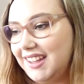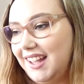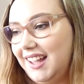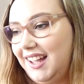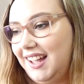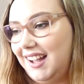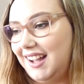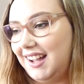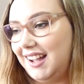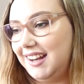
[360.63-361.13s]

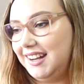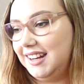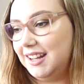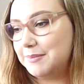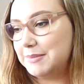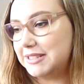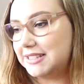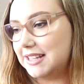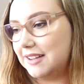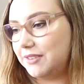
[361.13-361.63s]

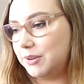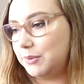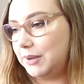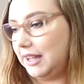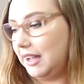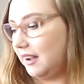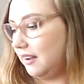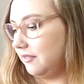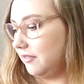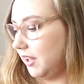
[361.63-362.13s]
Number 7, we
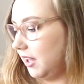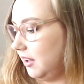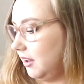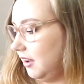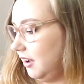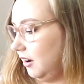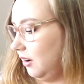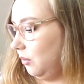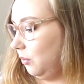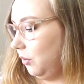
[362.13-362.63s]
have
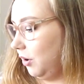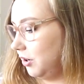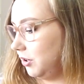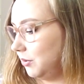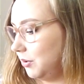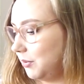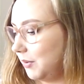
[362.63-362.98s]
what you would